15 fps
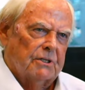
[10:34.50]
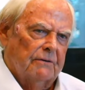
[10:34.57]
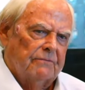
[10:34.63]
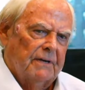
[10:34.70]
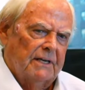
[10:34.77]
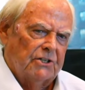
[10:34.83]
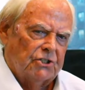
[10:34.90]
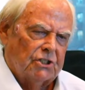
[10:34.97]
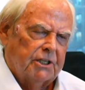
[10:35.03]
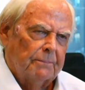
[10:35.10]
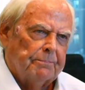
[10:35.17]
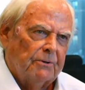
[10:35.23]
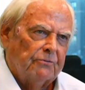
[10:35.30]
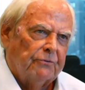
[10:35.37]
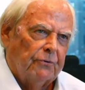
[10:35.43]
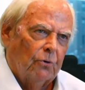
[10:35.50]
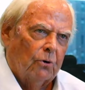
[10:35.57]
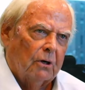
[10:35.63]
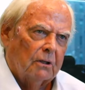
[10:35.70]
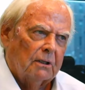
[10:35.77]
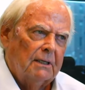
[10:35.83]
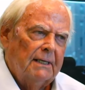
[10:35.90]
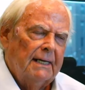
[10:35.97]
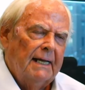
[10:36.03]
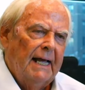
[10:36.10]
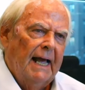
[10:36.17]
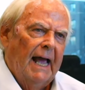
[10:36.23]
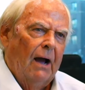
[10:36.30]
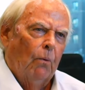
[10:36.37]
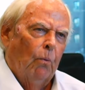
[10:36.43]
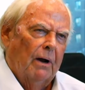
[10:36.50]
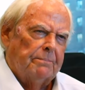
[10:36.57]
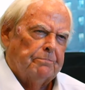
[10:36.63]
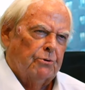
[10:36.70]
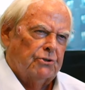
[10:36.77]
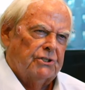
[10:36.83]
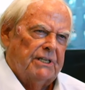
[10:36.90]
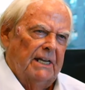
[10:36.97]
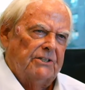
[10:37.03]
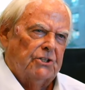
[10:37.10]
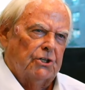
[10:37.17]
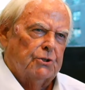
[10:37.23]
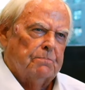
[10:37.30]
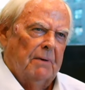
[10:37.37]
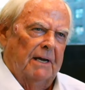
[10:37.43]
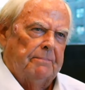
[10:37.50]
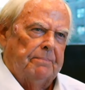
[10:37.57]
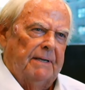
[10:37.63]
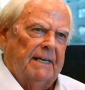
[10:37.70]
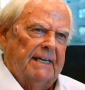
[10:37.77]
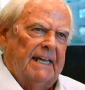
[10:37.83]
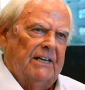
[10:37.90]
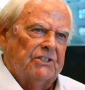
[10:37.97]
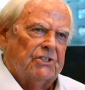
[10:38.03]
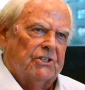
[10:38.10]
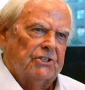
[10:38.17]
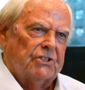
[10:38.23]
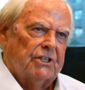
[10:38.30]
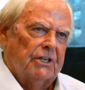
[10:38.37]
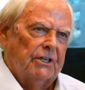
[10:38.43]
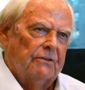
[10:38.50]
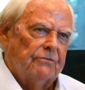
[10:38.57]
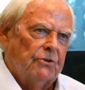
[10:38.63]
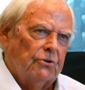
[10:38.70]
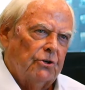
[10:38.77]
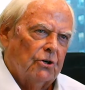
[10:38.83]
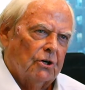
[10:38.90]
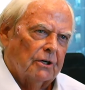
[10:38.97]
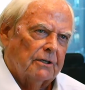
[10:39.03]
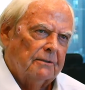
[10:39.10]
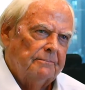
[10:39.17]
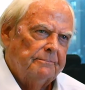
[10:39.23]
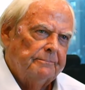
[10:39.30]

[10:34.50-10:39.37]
of a slip and fall? What percentage might be against the city of New York?